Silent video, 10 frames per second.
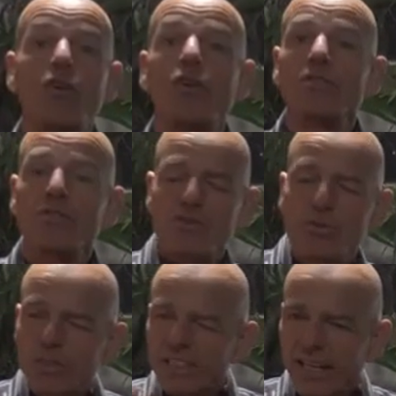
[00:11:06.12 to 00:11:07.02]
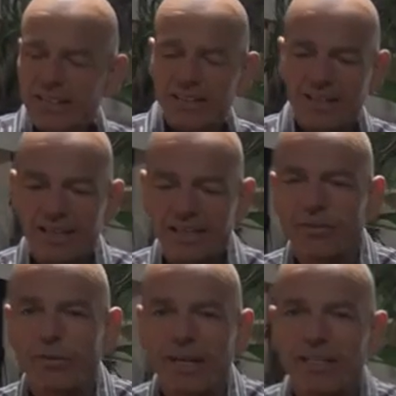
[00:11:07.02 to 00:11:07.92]
all those good things in
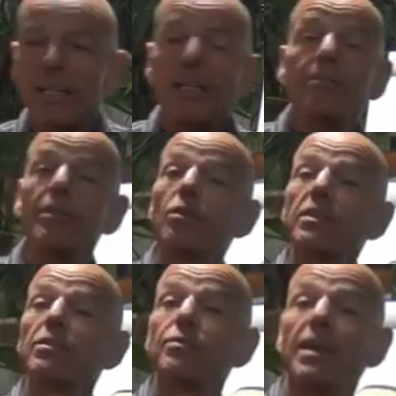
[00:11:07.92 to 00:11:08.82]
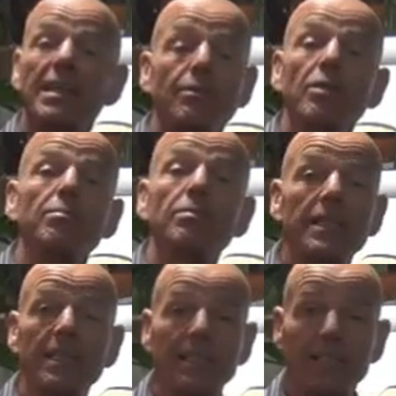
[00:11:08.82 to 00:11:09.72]
life, right? We don't give a fuck about
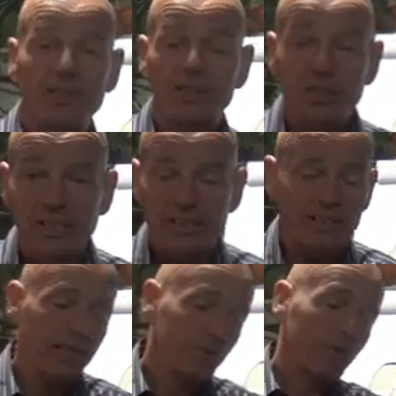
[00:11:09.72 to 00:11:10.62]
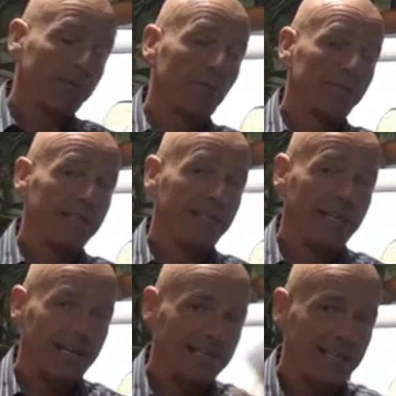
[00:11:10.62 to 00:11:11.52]
meaningless shit, and I'll talk about that
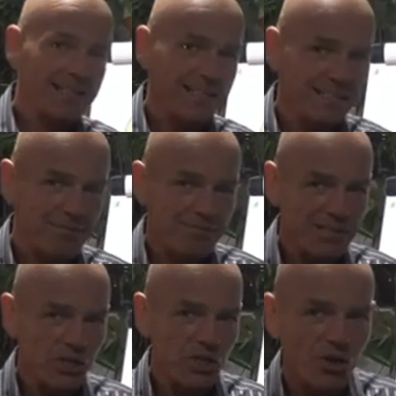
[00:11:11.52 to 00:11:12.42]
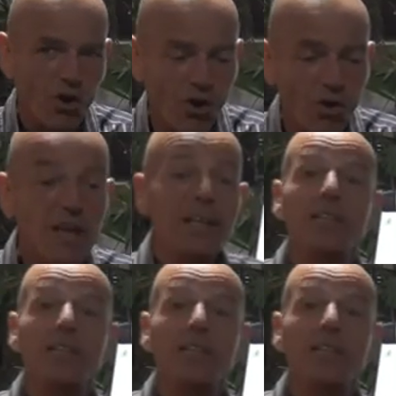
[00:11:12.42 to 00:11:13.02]
later in a different show.